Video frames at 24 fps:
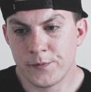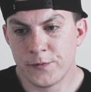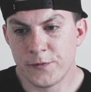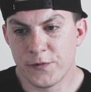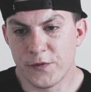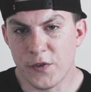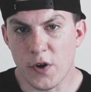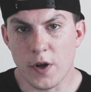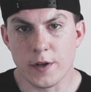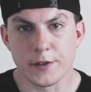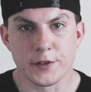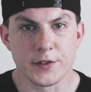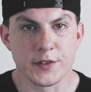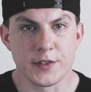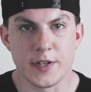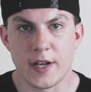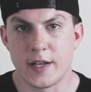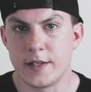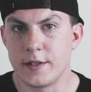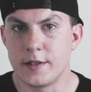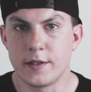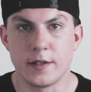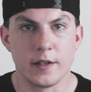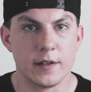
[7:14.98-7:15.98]
false
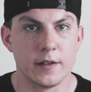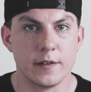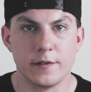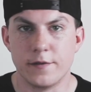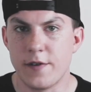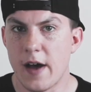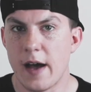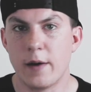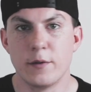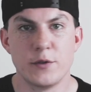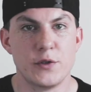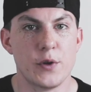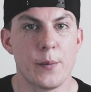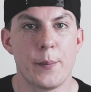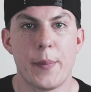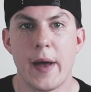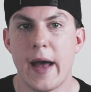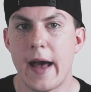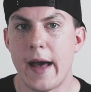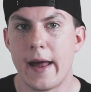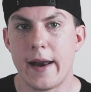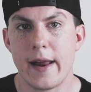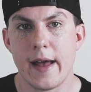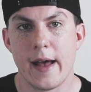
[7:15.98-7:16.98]
sense of I was a
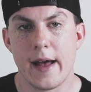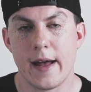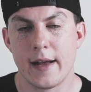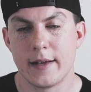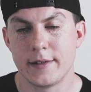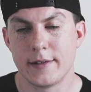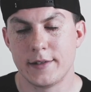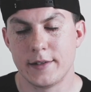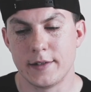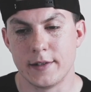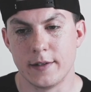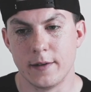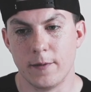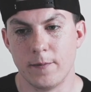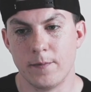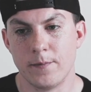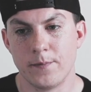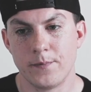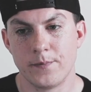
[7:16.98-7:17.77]
badass, and